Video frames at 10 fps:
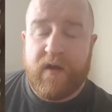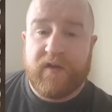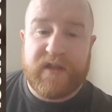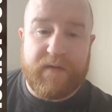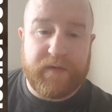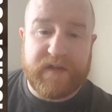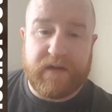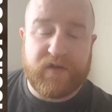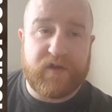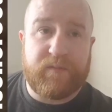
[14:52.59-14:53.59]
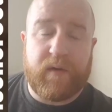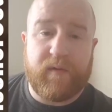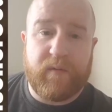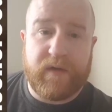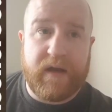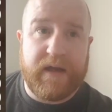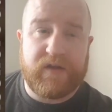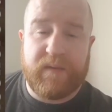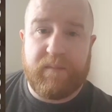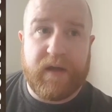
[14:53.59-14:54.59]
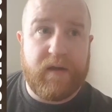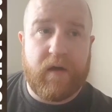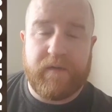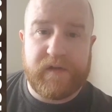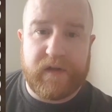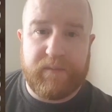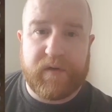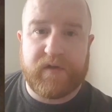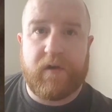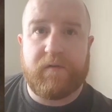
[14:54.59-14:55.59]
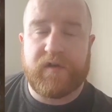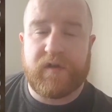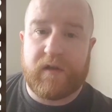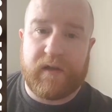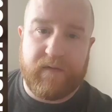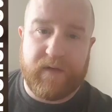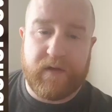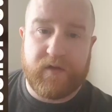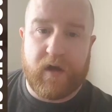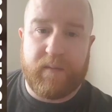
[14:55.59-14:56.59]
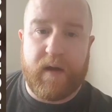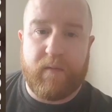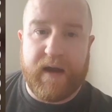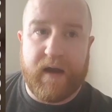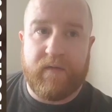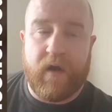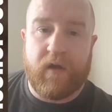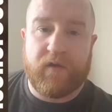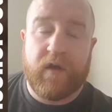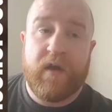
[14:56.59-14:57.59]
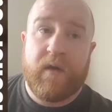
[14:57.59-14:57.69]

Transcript: Staff retention is a problem within HMP. Obviously, prison officers are leaving the job at a rate of knots.